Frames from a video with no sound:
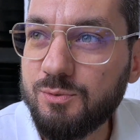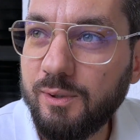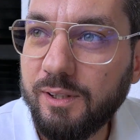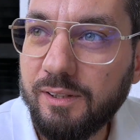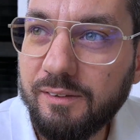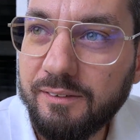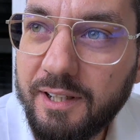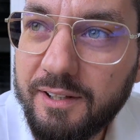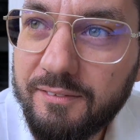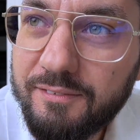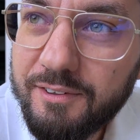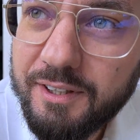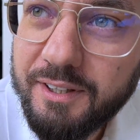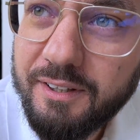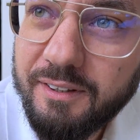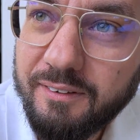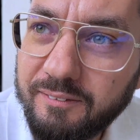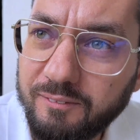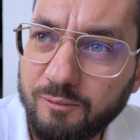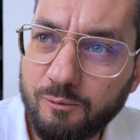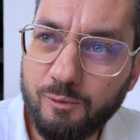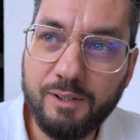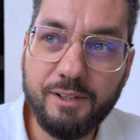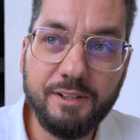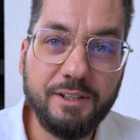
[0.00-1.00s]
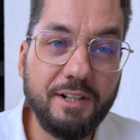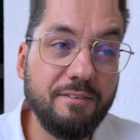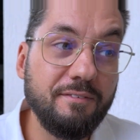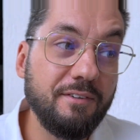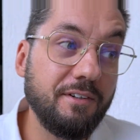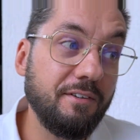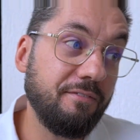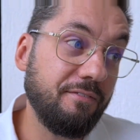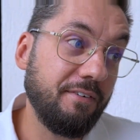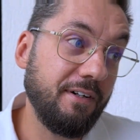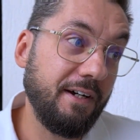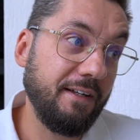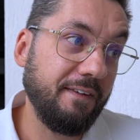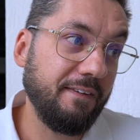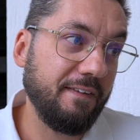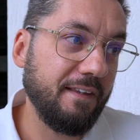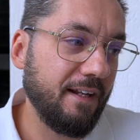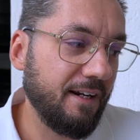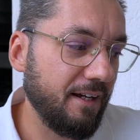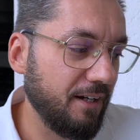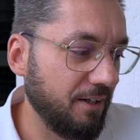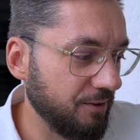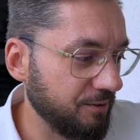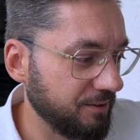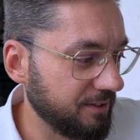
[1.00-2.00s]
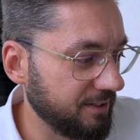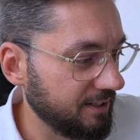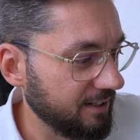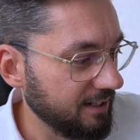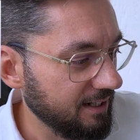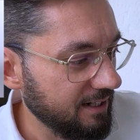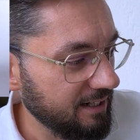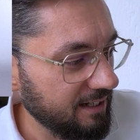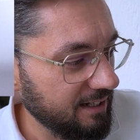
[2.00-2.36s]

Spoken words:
We'll never find that out,